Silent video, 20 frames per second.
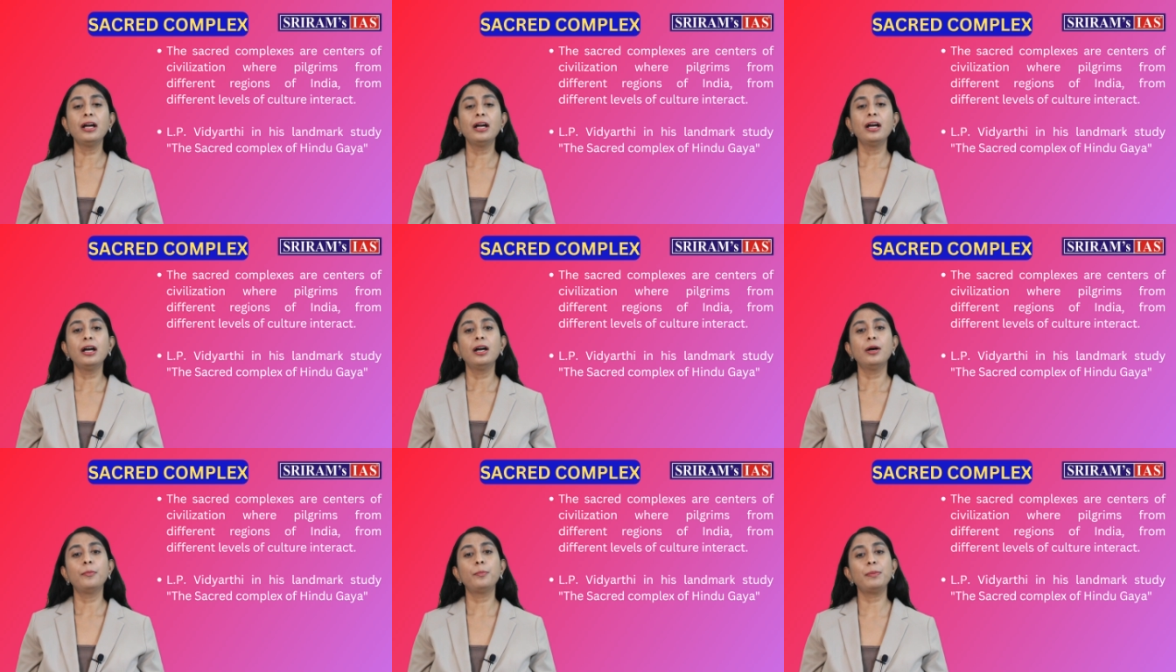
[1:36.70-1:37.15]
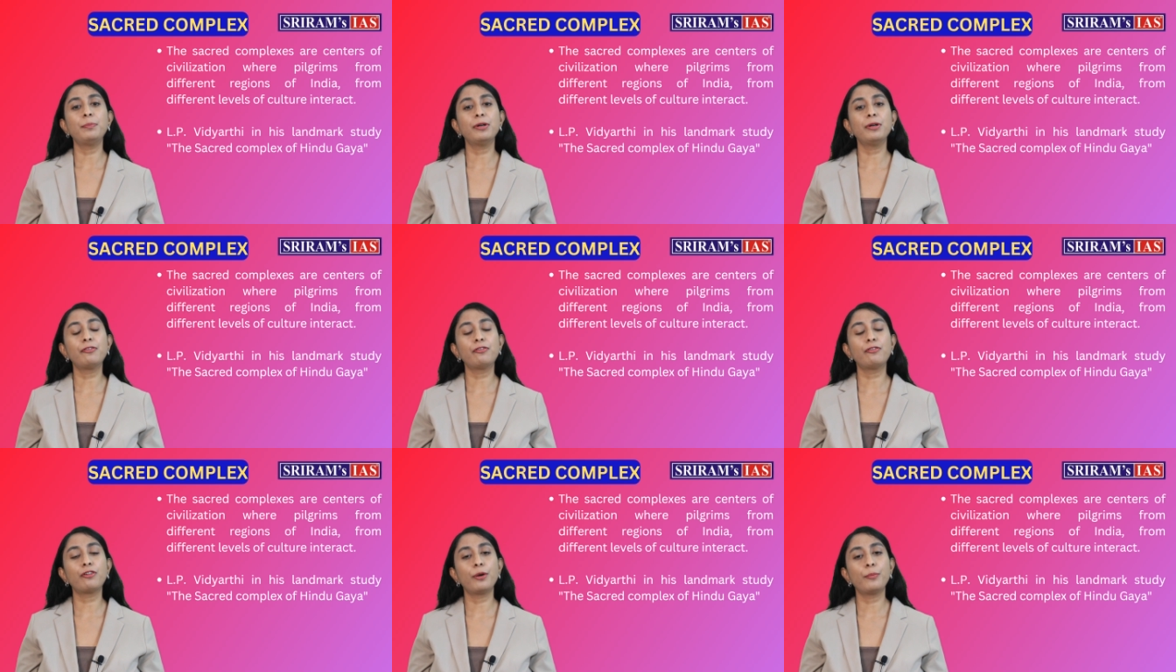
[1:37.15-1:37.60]
people
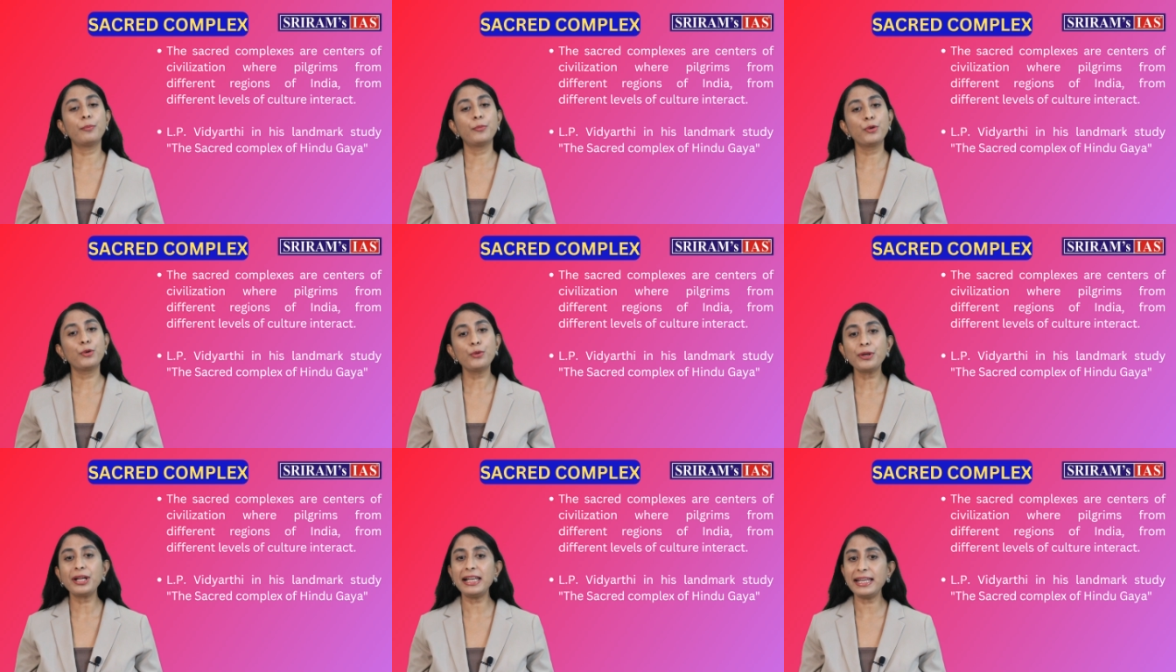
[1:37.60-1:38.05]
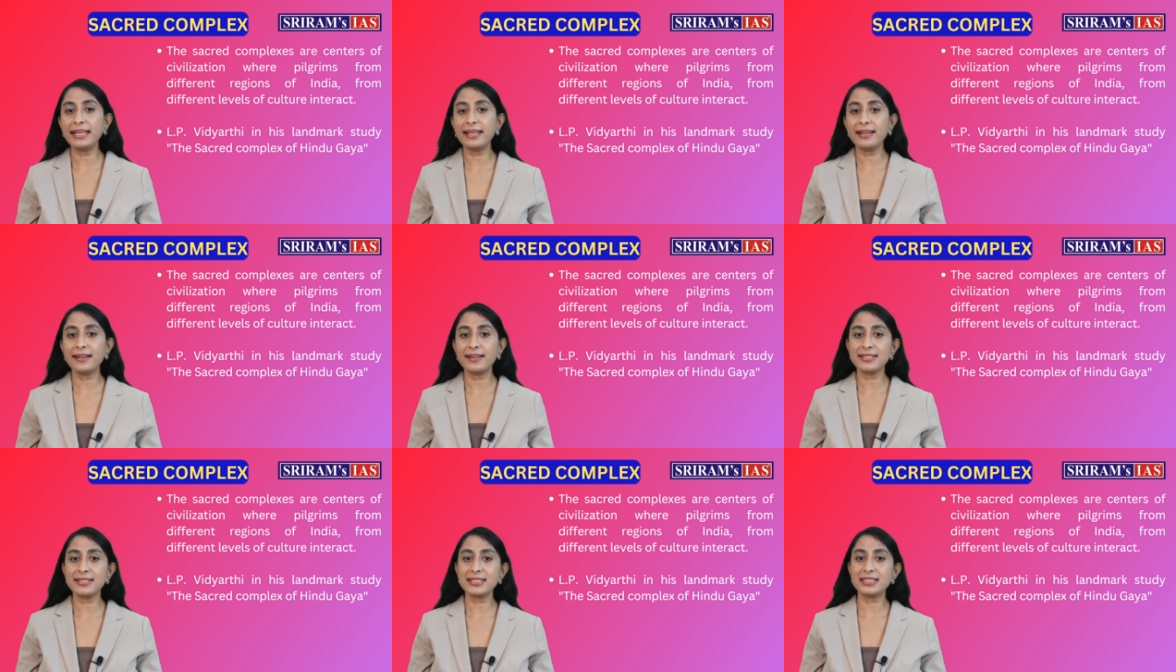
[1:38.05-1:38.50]
from rural areas,
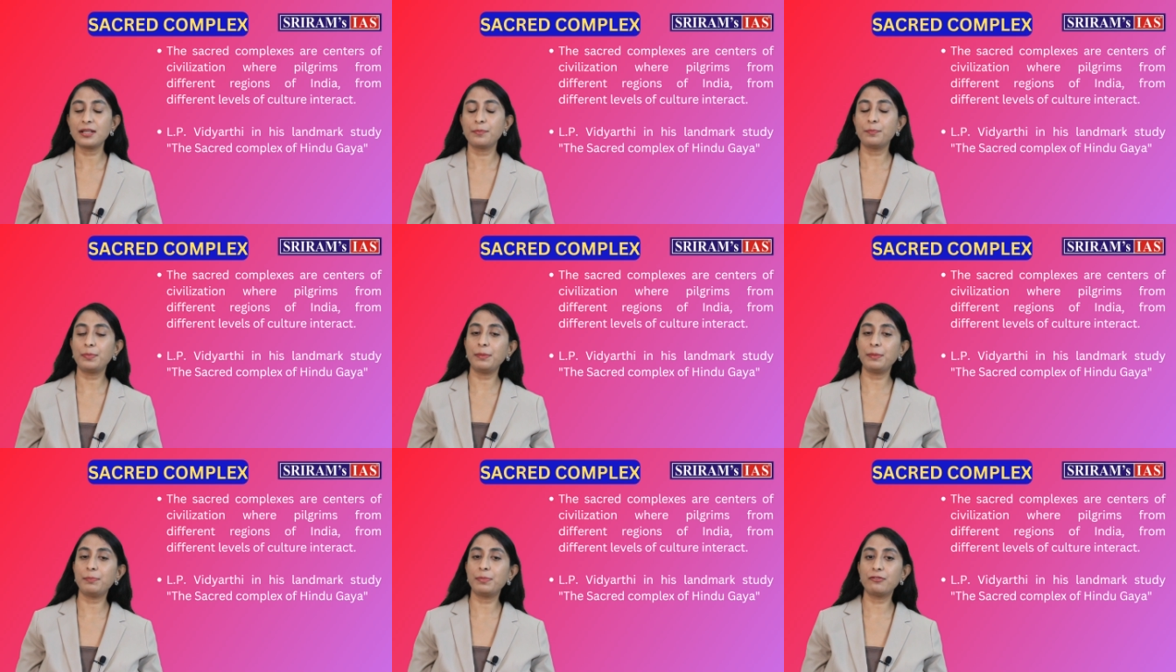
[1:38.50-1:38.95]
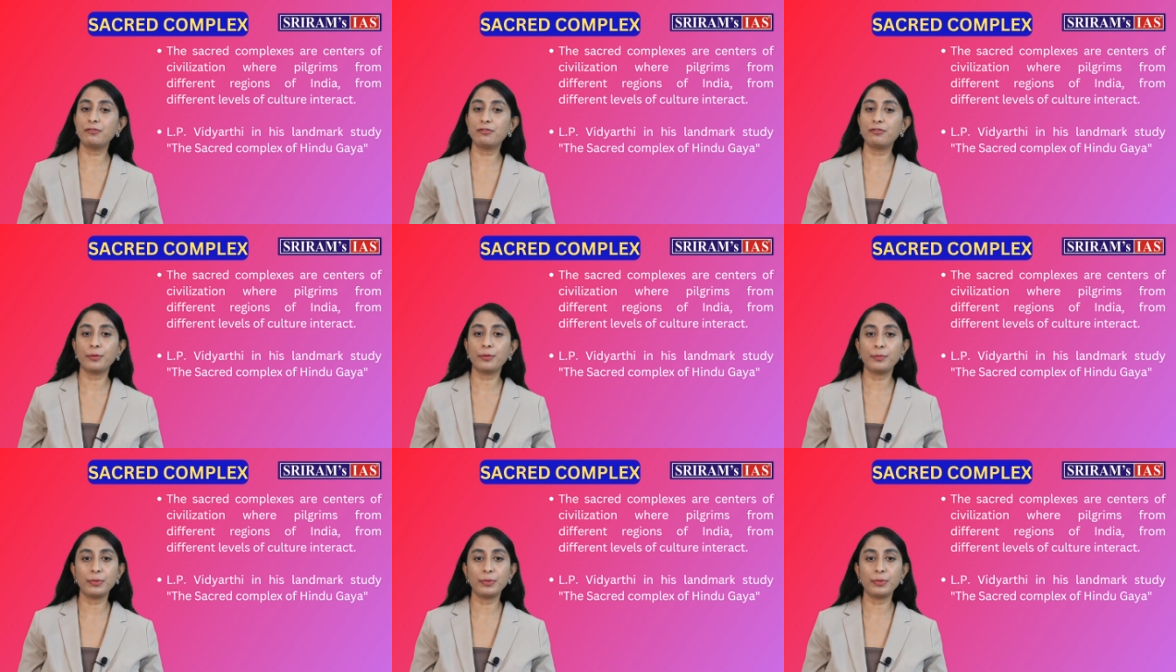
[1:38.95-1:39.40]
people from
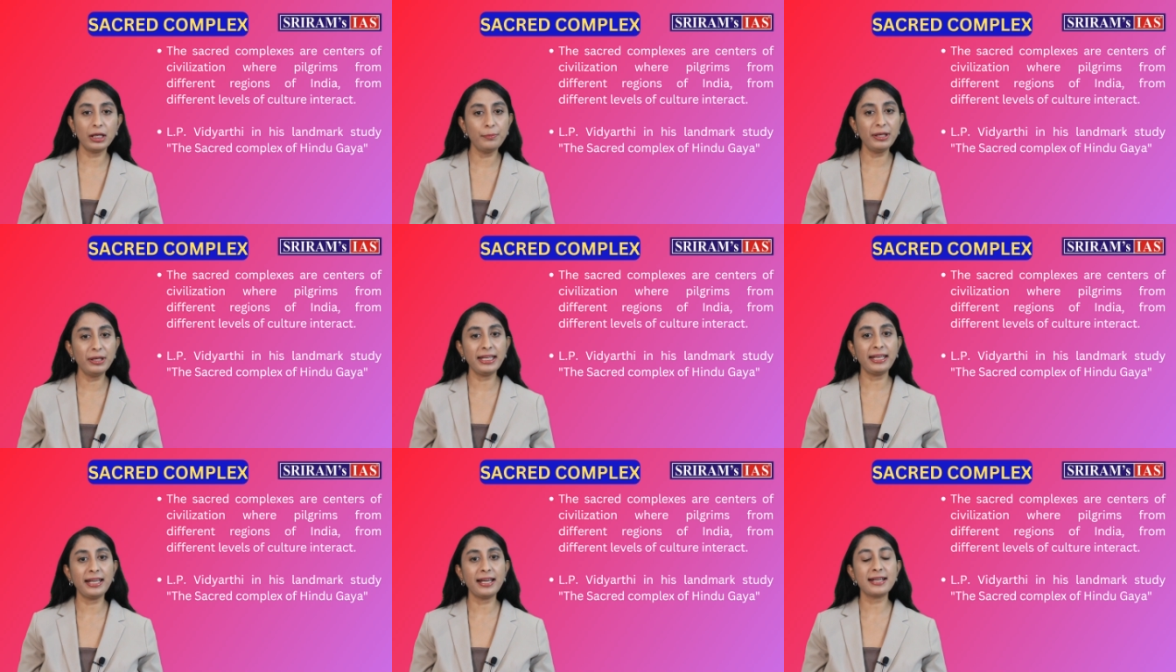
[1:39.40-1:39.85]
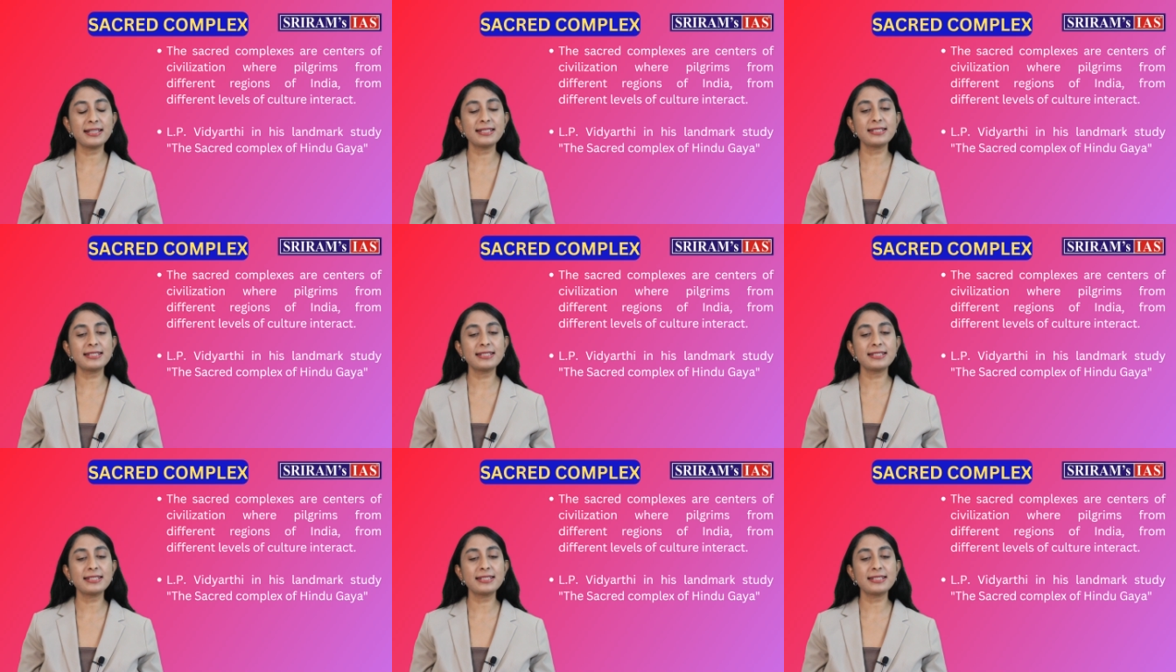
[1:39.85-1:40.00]
urban areas,